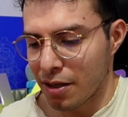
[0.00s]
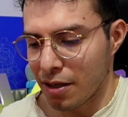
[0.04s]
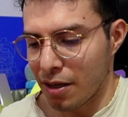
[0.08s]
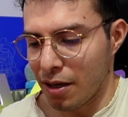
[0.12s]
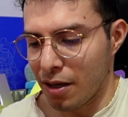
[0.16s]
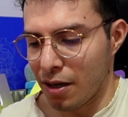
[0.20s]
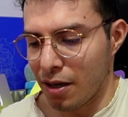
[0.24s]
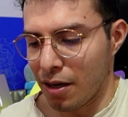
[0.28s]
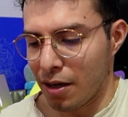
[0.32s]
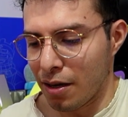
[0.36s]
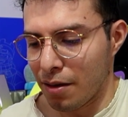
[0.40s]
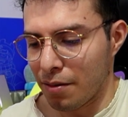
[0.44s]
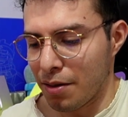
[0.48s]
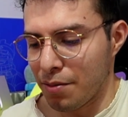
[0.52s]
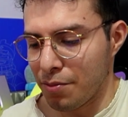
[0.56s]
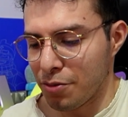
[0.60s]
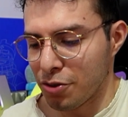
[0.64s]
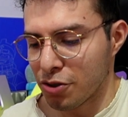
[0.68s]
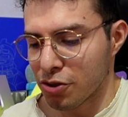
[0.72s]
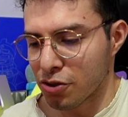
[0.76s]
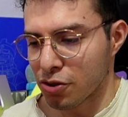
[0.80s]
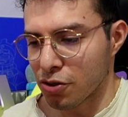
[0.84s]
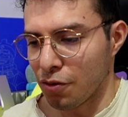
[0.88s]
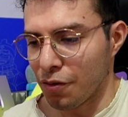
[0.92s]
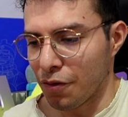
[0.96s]
Let me
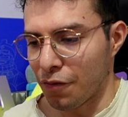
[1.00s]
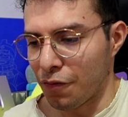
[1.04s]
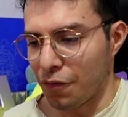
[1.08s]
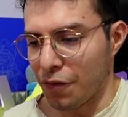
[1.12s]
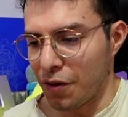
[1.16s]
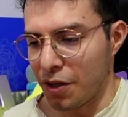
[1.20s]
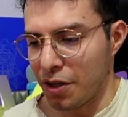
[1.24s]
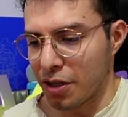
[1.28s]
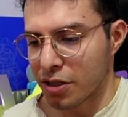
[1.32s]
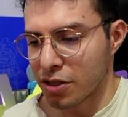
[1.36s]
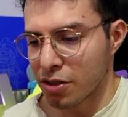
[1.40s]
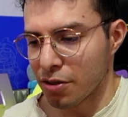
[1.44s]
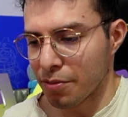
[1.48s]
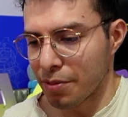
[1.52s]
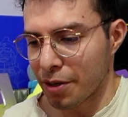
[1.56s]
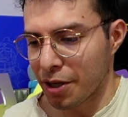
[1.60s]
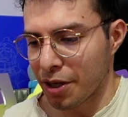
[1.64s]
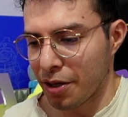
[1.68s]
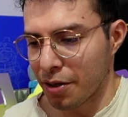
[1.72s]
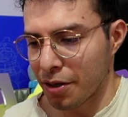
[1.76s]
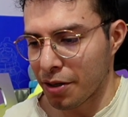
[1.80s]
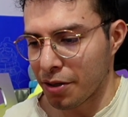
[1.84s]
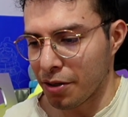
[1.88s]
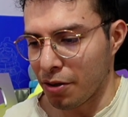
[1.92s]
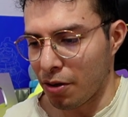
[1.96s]
just go with Phoenix over here,